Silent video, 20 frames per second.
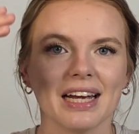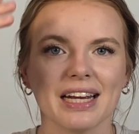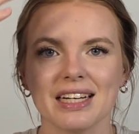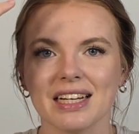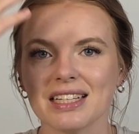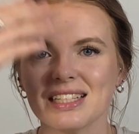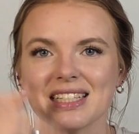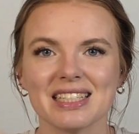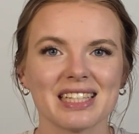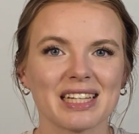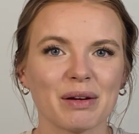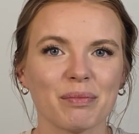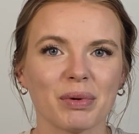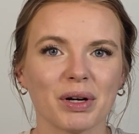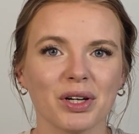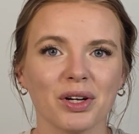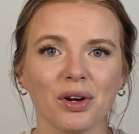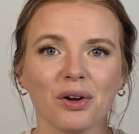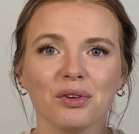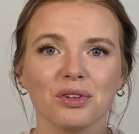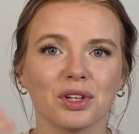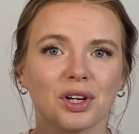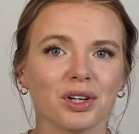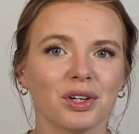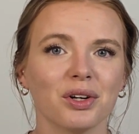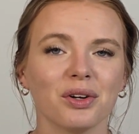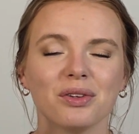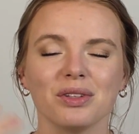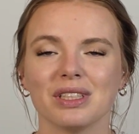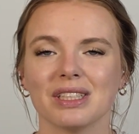It doesn't skip our nose. Our
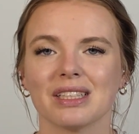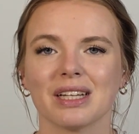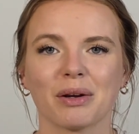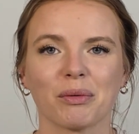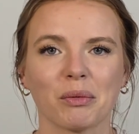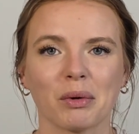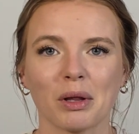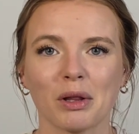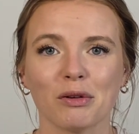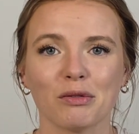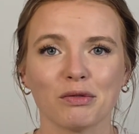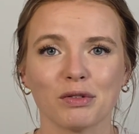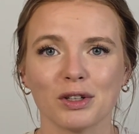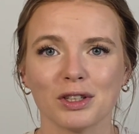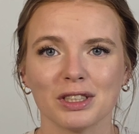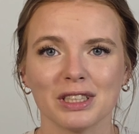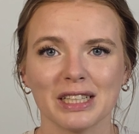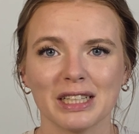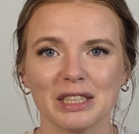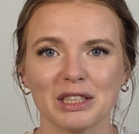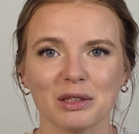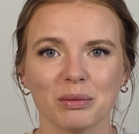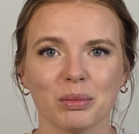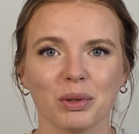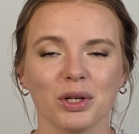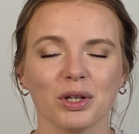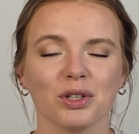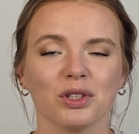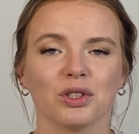nose is like one of the first things to burn.